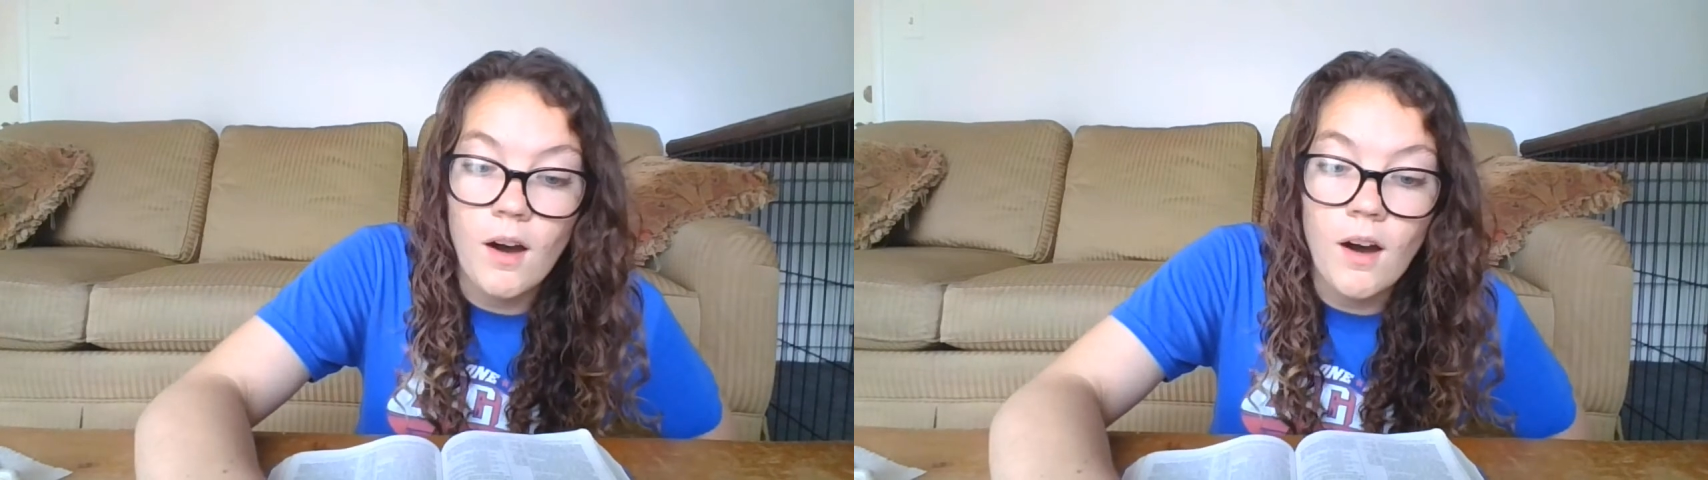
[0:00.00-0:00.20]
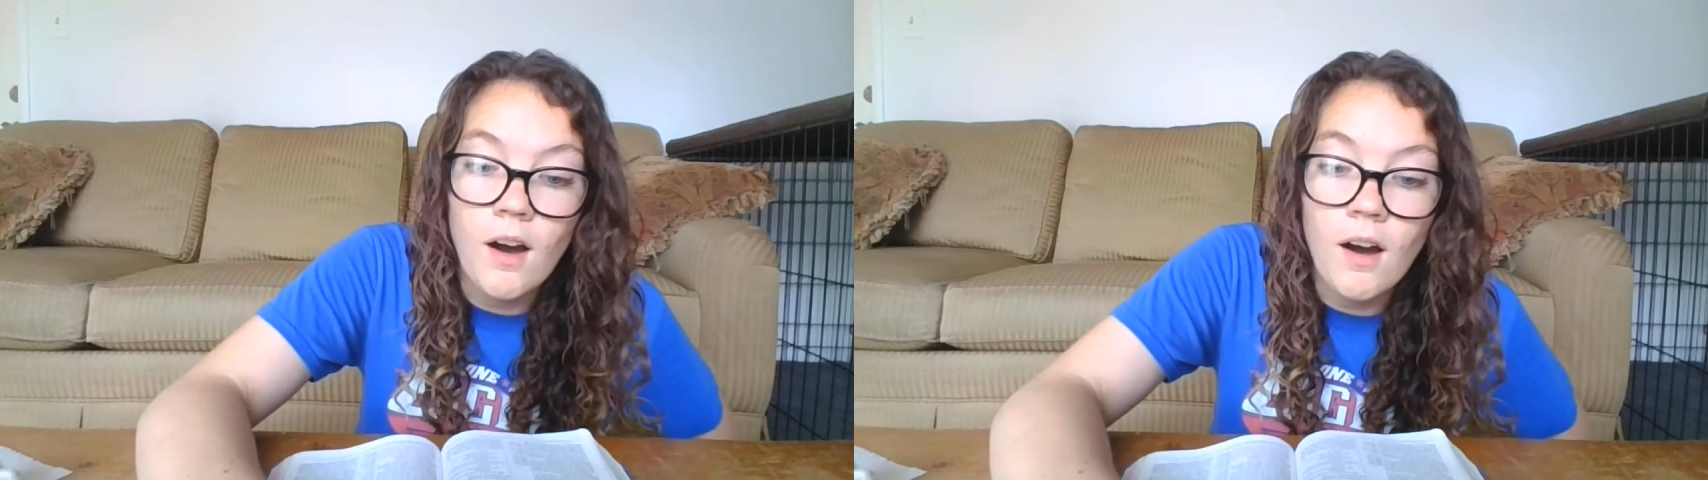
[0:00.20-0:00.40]

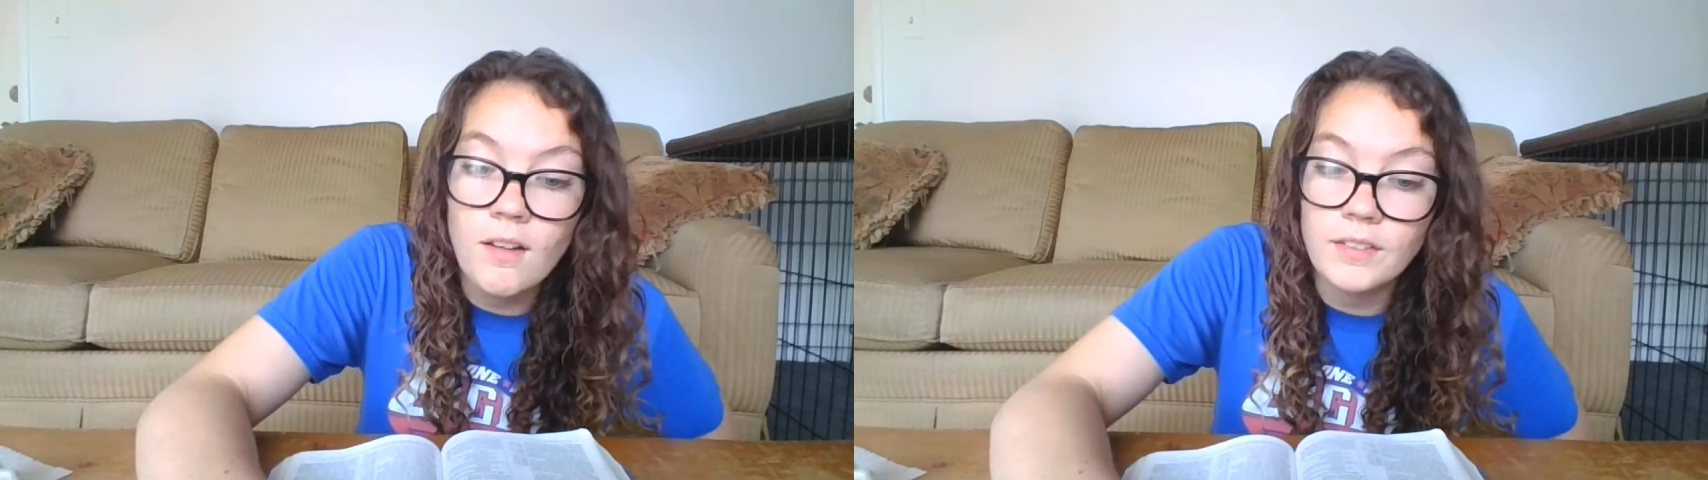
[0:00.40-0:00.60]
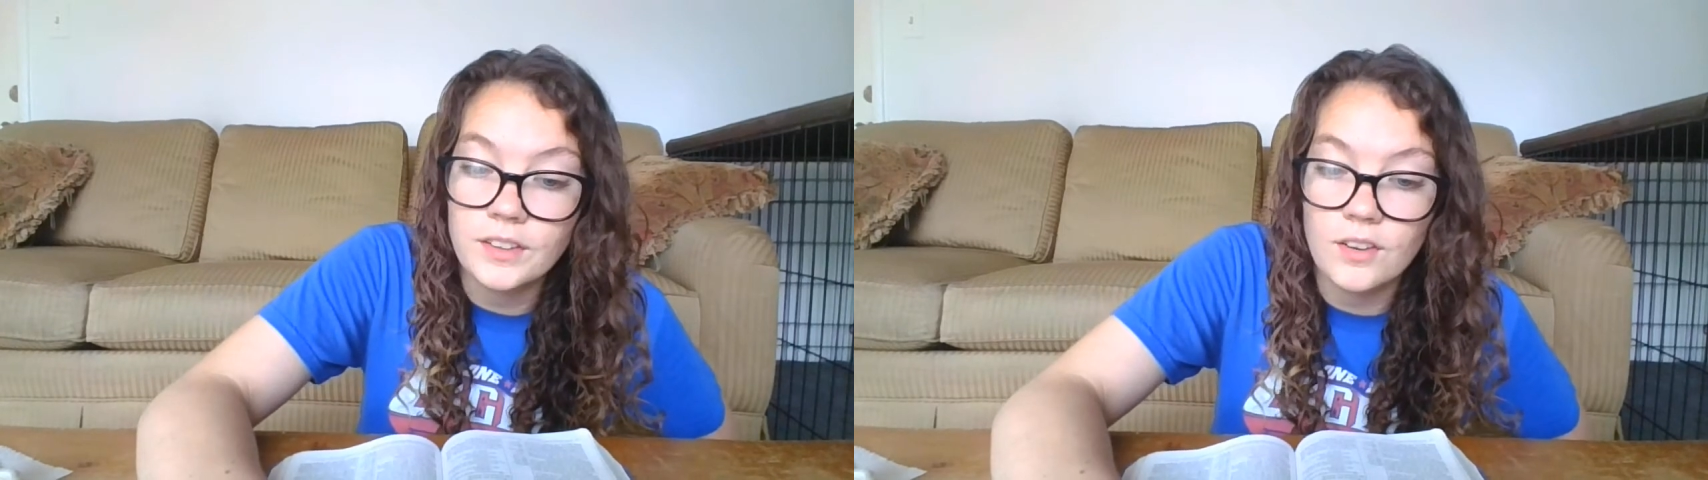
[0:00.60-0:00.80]

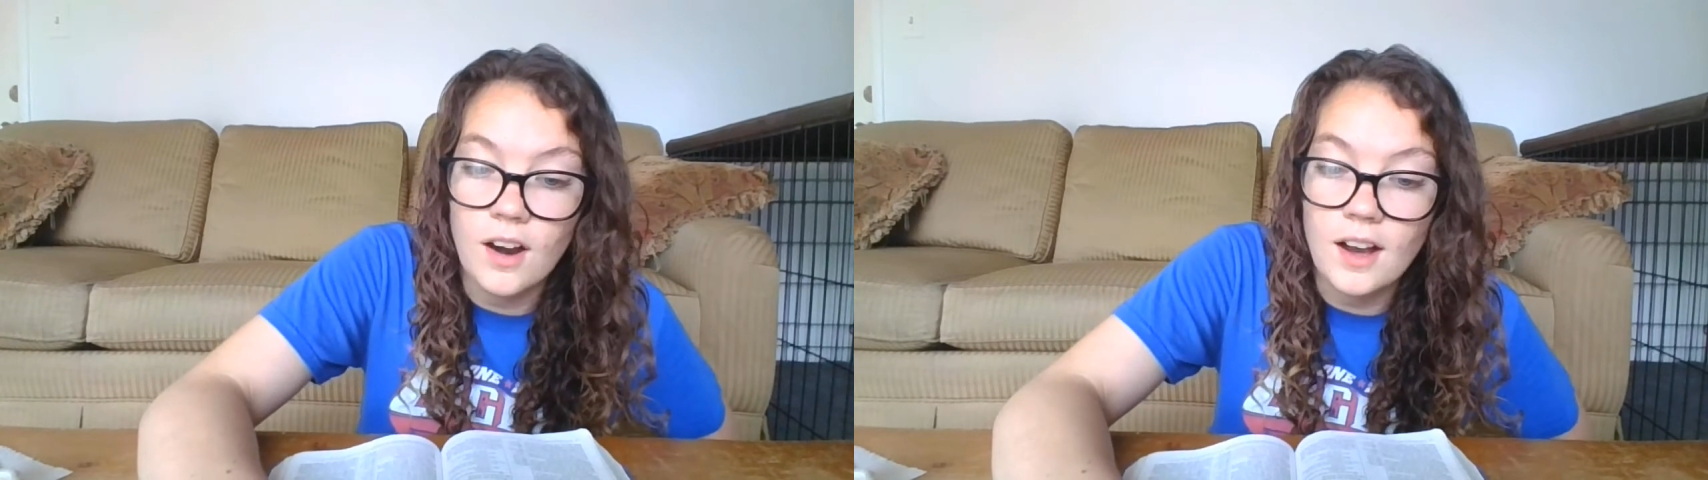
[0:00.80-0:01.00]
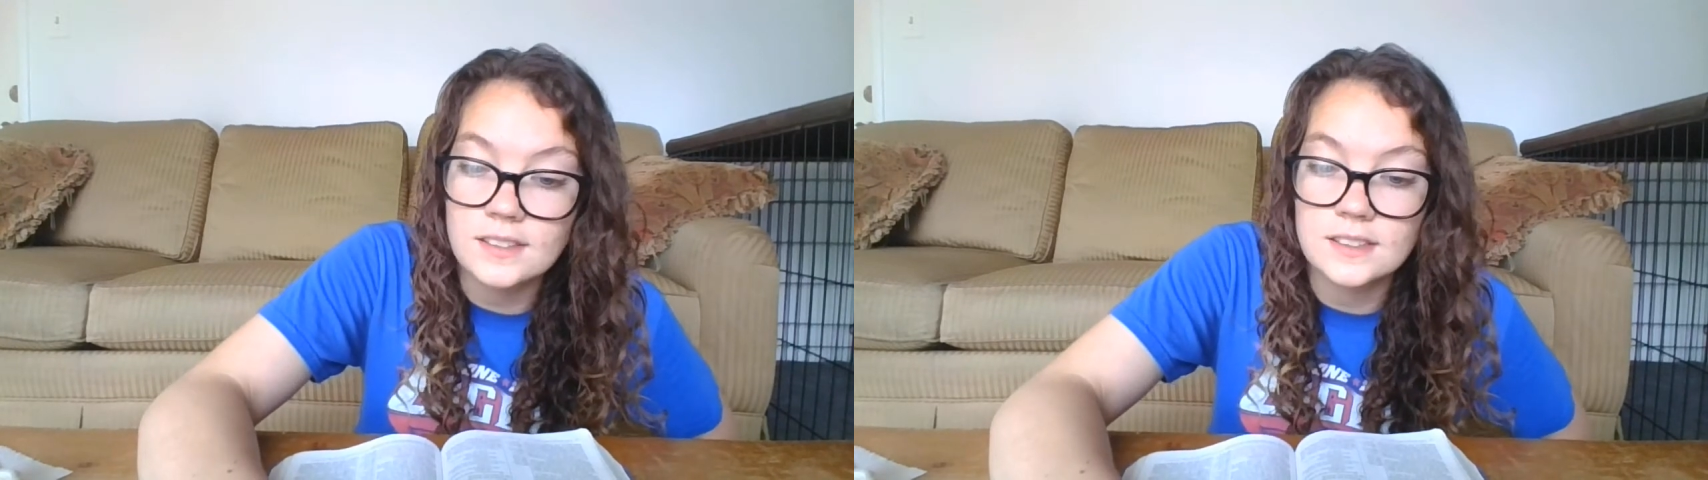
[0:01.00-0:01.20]
all
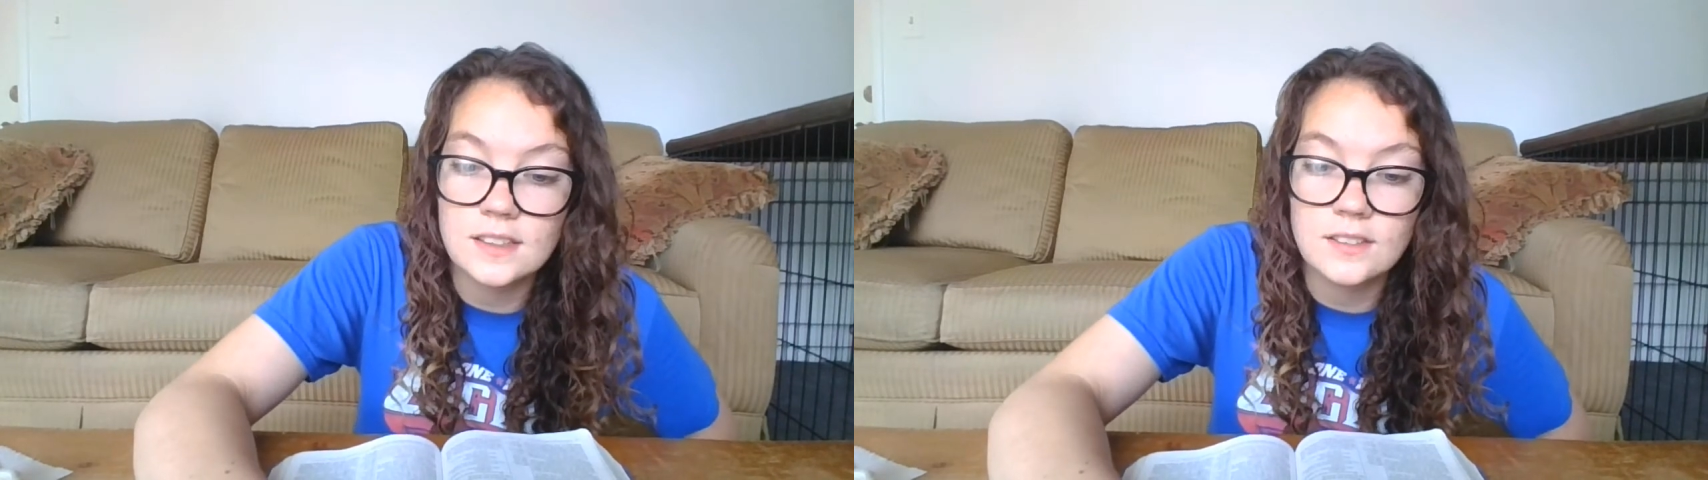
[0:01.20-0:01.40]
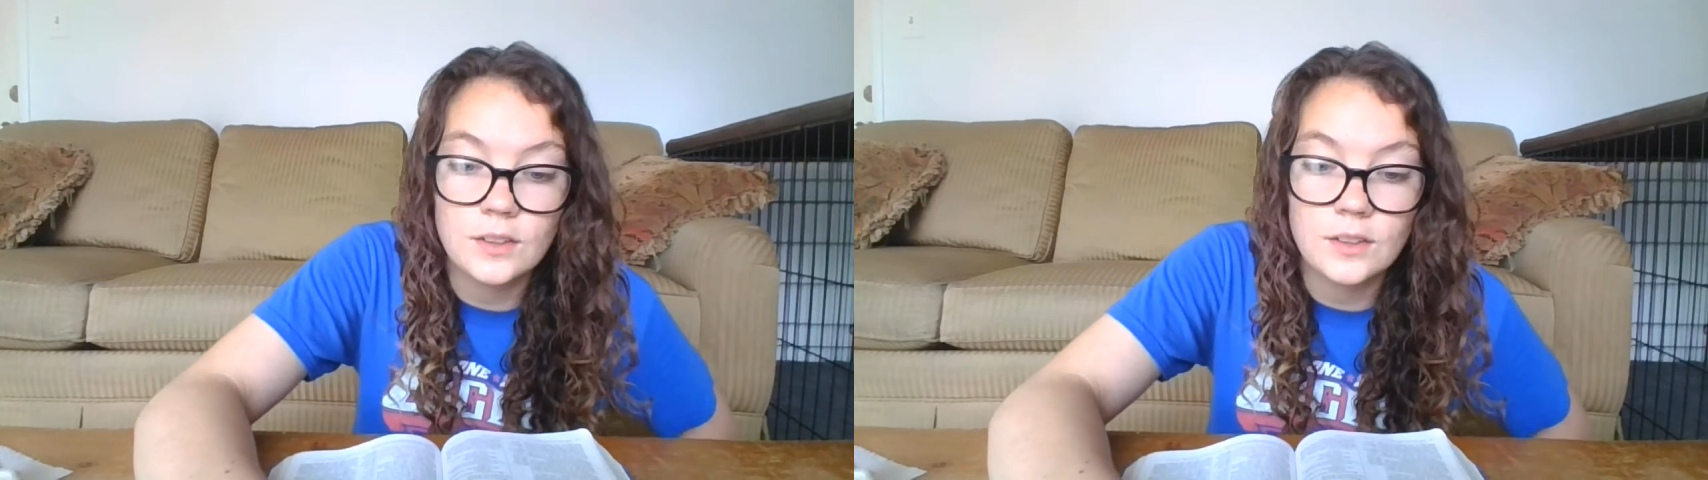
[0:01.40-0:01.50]
across